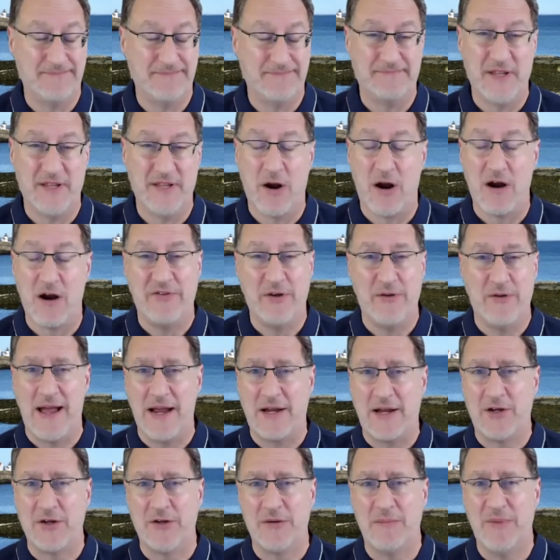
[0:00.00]
In our view, that
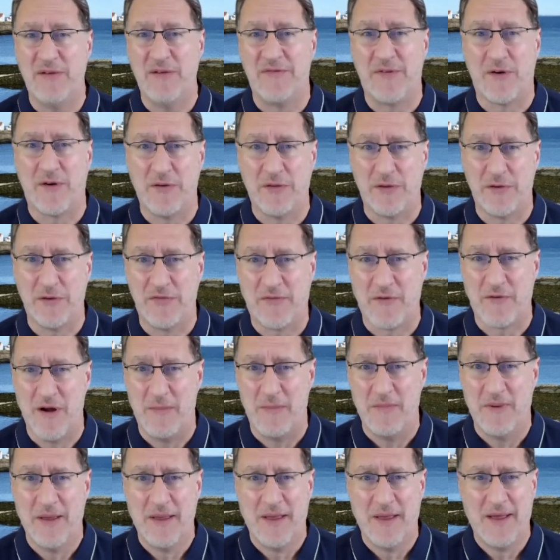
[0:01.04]
couldn't be further
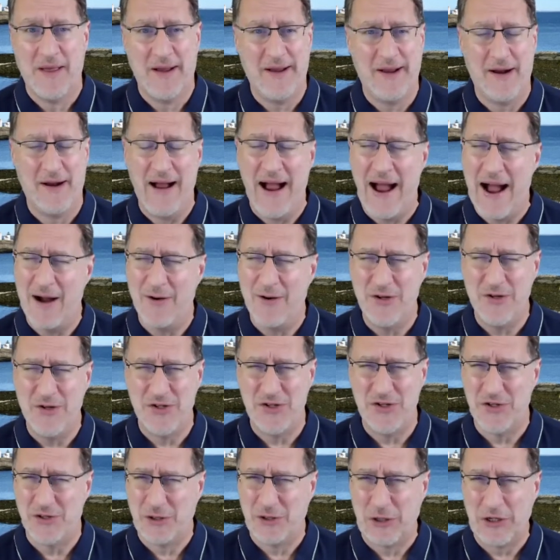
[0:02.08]
from how you
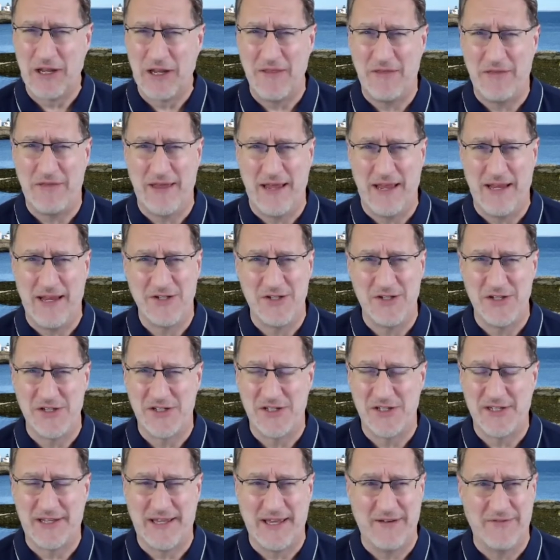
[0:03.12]
should look at things,
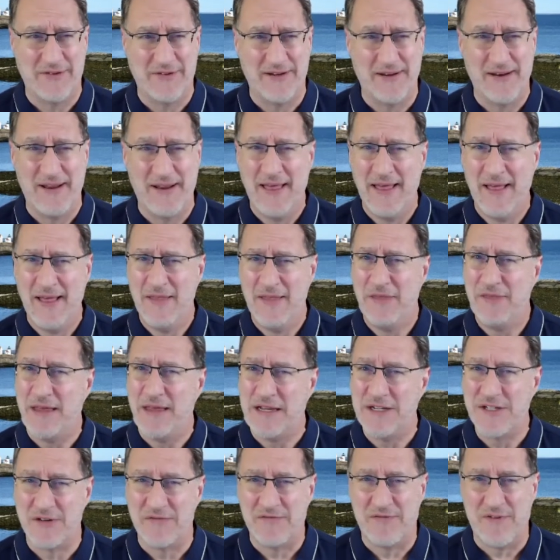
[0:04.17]
just given
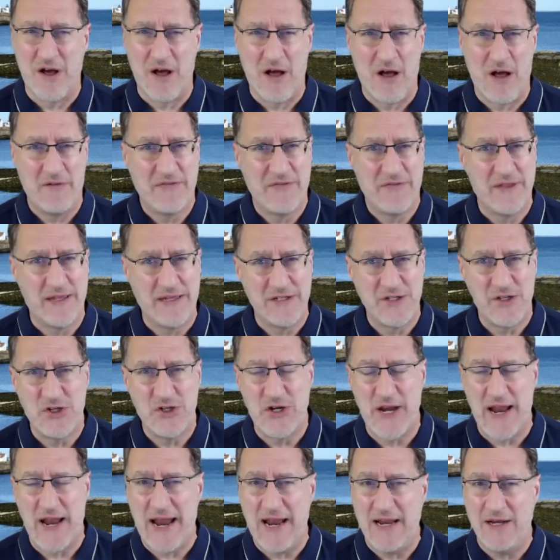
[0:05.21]
things evolve, things
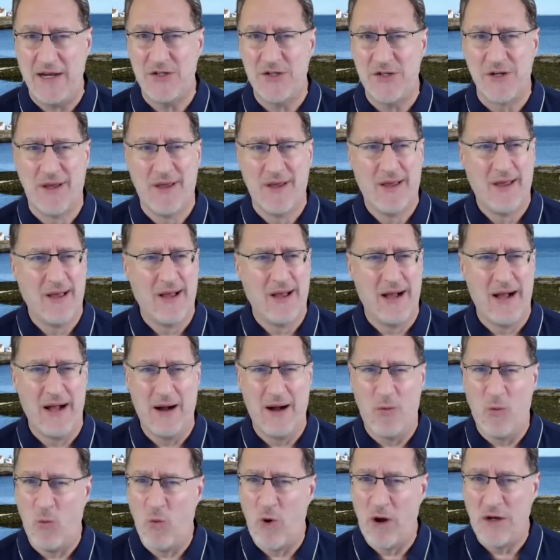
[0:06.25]
change.
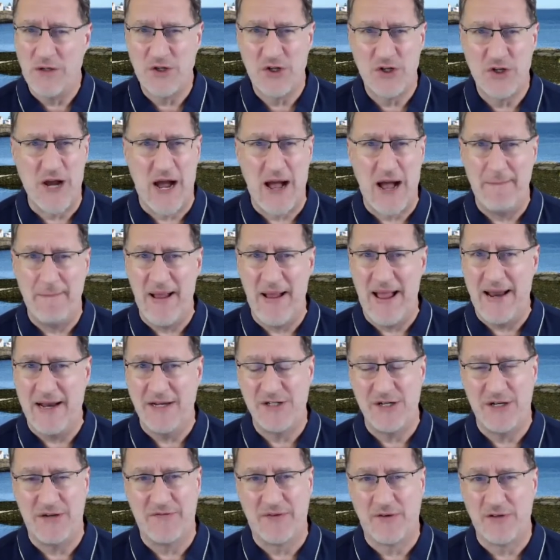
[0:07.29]
One shot
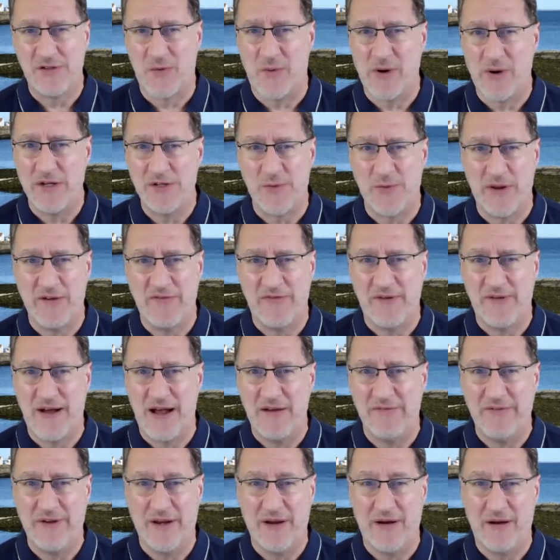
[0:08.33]
managing for 20,
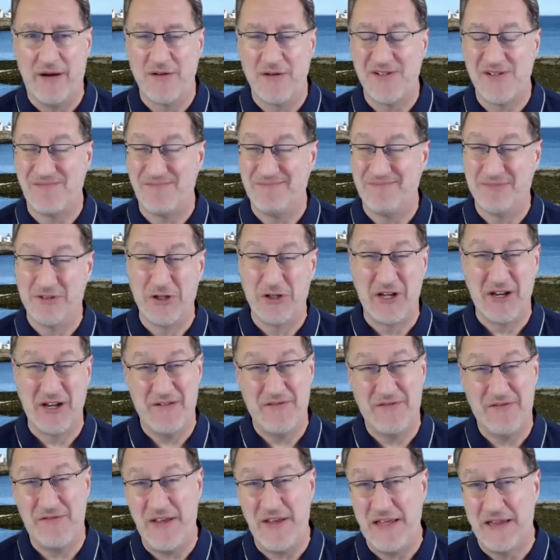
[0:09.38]
25 years, looking at
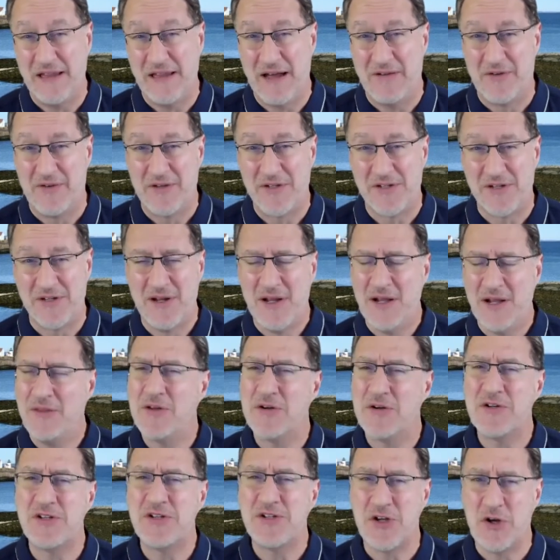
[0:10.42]
fee levels.
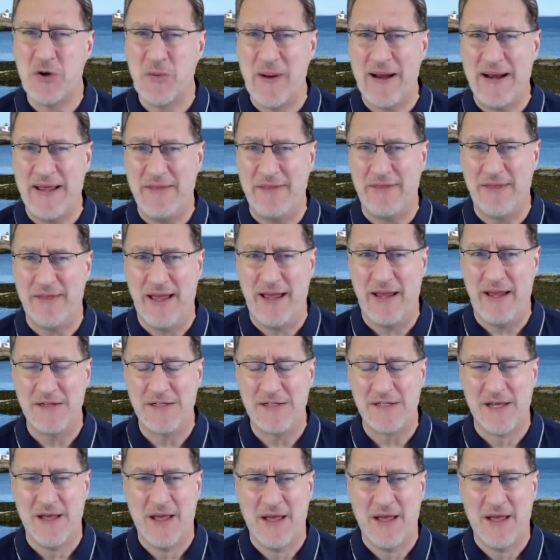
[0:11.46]
There's so many things.